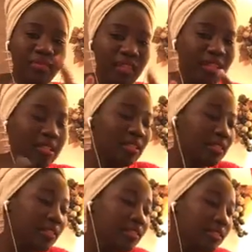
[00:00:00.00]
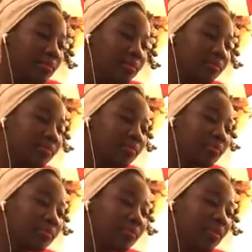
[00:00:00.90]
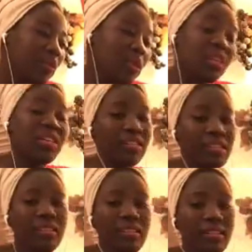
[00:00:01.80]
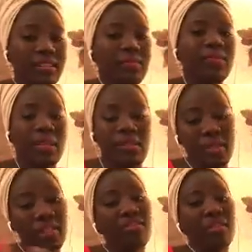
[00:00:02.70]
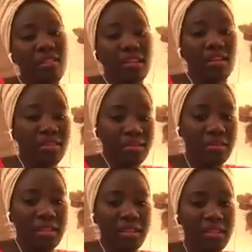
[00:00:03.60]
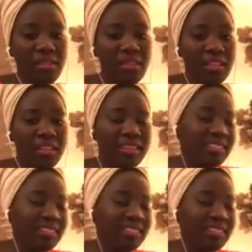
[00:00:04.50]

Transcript: That is one thing that I mean, if there is Karim in the area,